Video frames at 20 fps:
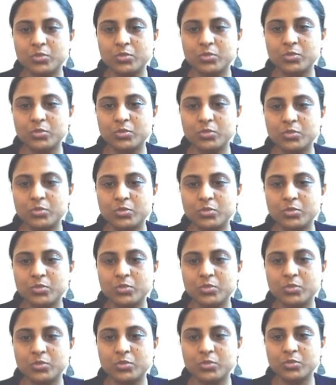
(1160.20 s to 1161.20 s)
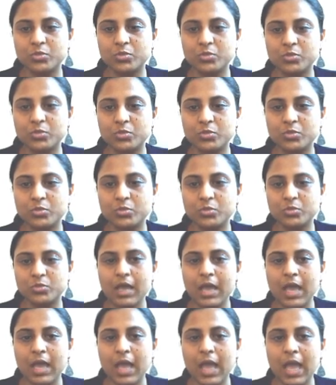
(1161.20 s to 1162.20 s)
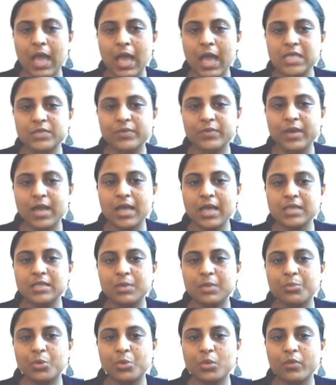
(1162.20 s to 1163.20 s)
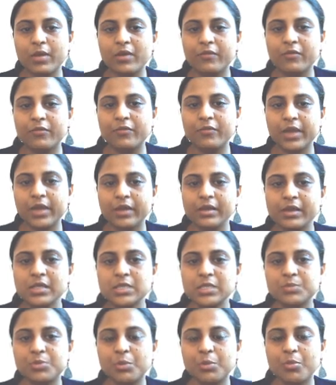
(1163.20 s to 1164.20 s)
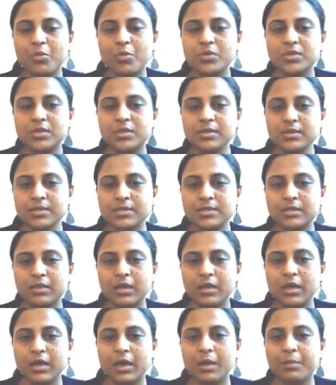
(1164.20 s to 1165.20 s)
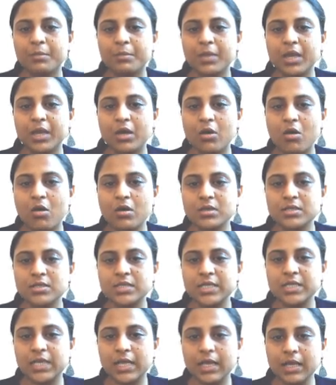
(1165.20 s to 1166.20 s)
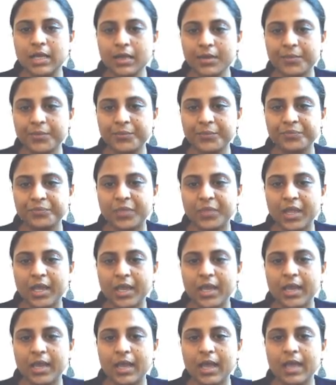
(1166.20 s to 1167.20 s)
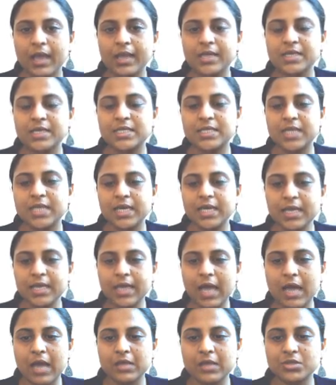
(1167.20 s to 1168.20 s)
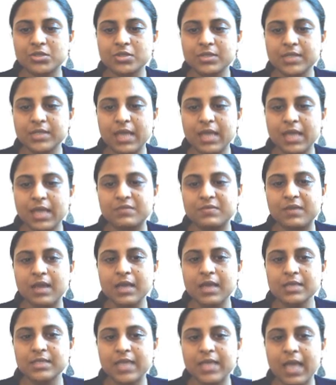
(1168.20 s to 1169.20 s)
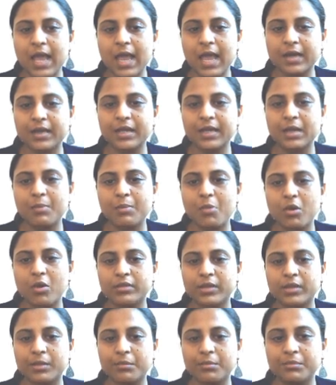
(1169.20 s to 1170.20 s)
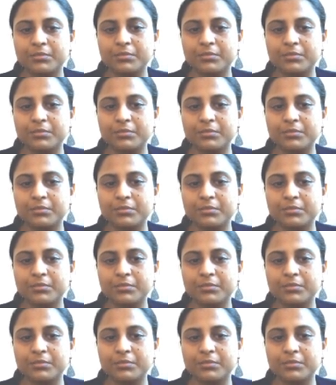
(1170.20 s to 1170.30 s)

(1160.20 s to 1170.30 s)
So communication as well as approval of various proposals may cause delay in taking actions as well as acting upon them.